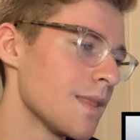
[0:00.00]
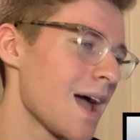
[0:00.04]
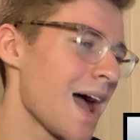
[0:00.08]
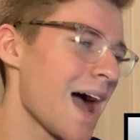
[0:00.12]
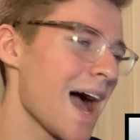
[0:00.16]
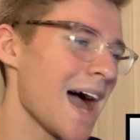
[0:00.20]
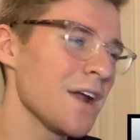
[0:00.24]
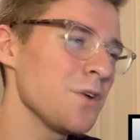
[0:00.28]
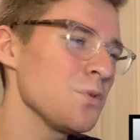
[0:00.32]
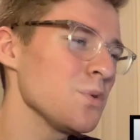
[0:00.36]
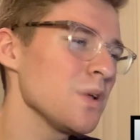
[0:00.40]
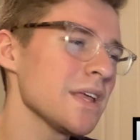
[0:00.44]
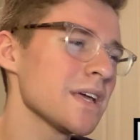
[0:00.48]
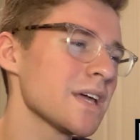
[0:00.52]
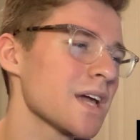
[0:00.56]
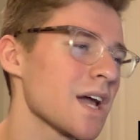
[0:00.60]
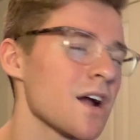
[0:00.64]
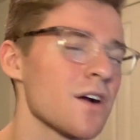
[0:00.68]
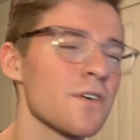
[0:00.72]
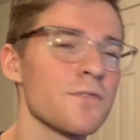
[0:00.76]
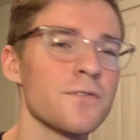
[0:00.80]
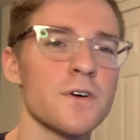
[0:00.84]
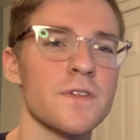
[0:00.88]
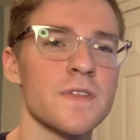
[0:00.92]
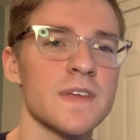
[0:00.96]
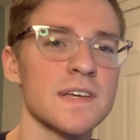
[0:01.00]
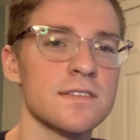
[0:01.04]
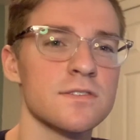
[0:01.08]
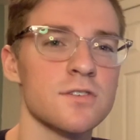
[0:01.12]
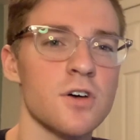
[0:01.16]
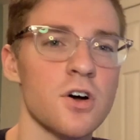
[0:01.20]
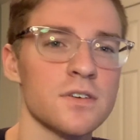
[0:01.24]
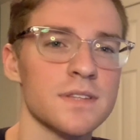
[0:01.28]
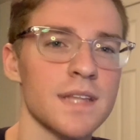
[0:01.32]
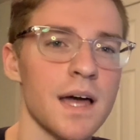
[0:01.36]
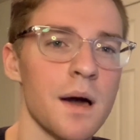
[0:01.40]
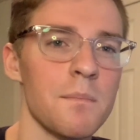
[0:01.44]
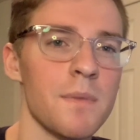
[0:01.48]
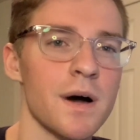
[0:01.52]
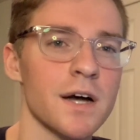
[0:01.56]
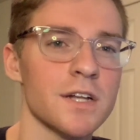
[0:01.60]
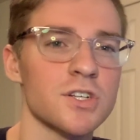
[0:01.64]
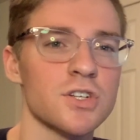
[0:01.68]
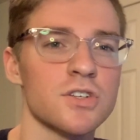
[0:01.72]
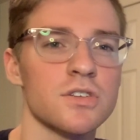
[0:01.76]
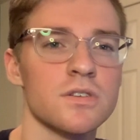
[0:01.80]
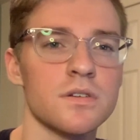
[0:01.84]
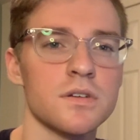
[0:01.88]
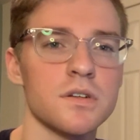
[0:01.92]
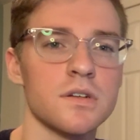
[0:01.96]
I don't really care for this song that
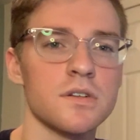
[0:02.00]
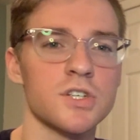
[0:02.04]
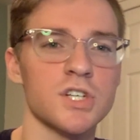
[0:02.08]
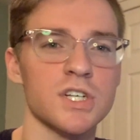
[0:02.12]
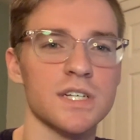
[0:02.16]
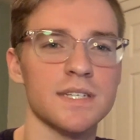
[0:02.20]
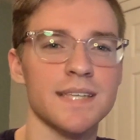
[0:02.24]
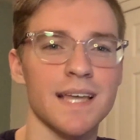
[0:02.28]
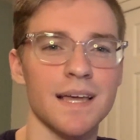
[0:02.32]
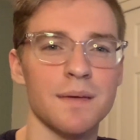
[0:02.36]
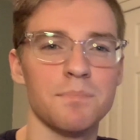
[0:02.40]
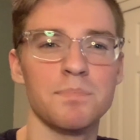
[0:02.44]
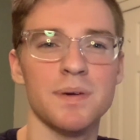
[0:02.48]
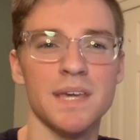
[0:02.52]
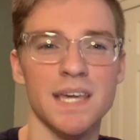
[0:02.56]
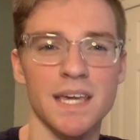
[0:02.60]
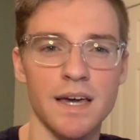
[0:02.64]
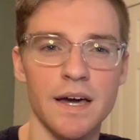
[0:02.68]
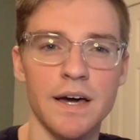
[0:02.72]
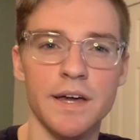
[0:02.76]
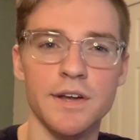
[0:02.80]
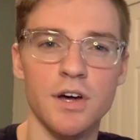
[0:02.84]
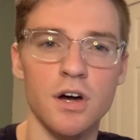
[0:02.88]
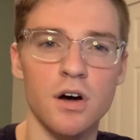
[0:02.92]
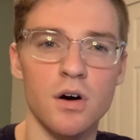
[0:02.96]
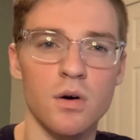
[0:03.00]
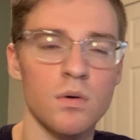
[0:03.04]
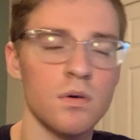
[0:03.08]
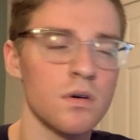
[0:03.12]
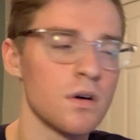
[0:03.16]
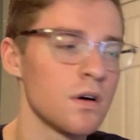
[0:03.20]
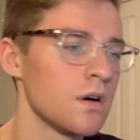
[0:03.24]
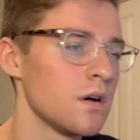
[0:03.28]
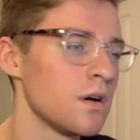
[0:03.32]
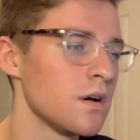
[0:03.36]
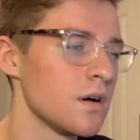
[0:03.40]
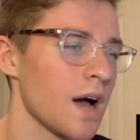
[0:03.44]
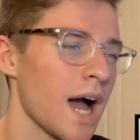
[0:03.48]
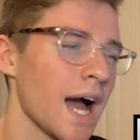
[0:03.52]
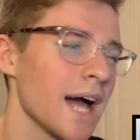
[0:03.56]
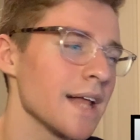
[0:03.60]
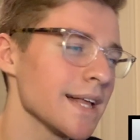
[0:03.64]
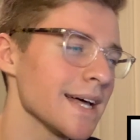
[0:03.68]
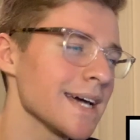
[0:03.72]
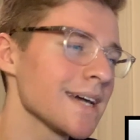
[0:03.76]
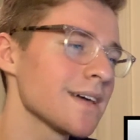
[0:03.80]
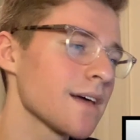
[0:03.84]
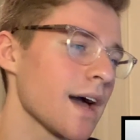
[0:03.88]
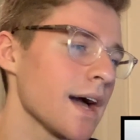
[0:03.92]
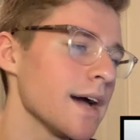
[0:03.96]
much, just like piano. I
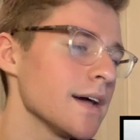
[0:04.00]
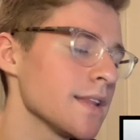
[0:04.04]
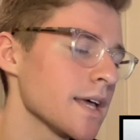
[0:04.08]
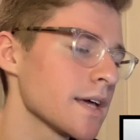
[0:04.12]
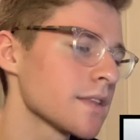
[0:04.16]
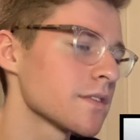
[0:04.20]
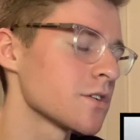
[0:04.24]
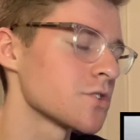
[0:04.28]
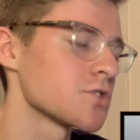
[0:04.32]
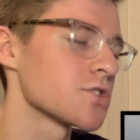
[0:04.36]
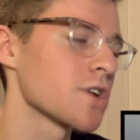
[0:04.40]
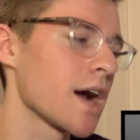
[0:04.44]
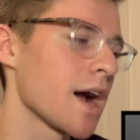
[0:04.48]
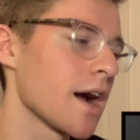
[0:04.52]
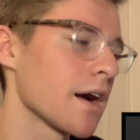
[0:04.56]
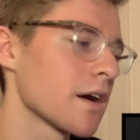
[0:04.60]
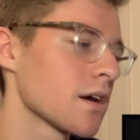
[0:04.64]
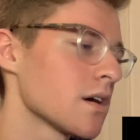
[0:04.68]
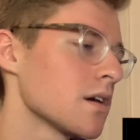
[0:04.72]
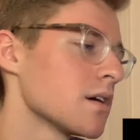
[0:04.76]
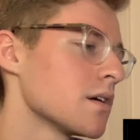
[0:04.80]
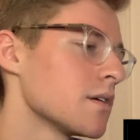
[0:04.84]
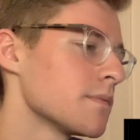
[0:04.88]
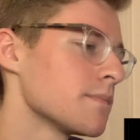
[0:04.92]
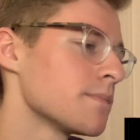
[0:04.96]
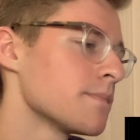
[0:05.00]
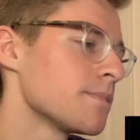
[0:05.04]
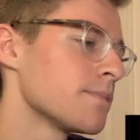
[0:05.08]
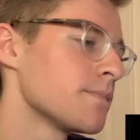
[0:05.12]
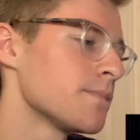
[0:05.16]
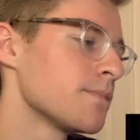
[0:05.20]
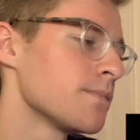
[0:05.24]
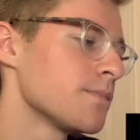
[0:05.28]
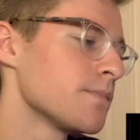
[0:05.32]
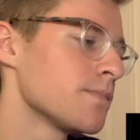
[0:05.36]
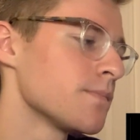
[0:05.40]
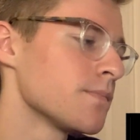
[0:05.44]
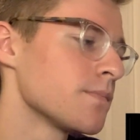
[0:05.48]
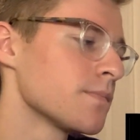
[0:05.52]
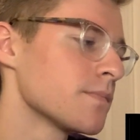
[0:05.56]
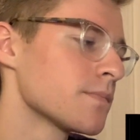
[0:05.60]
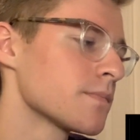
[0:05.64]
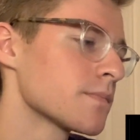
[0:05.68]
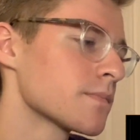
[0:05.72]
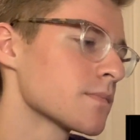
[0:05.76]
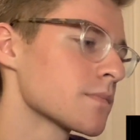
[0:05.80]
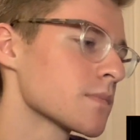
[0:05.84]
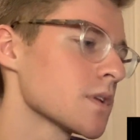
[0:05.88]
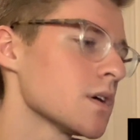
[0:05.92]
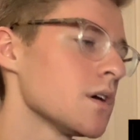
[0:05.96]
like the track.
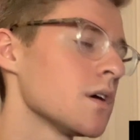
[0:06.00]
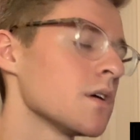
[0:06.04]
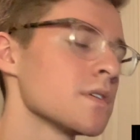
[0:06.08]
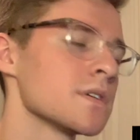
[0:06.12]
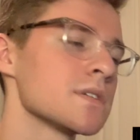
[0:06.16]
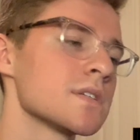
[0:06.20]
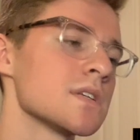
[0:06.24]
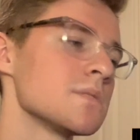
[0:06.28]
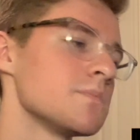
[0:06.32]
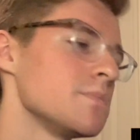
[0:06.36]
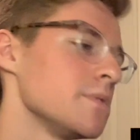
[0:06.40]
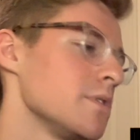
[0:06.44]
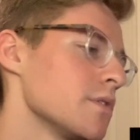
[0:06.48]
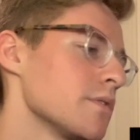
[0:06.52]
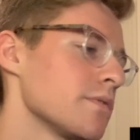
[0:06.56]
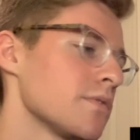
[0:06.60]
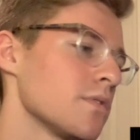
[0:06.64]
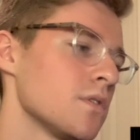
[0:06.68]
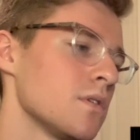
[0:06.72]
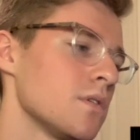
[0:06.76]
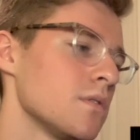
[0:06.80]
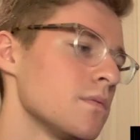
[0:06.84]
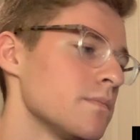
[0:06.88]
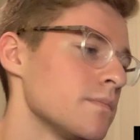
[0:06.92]
Oh, this is beautiful.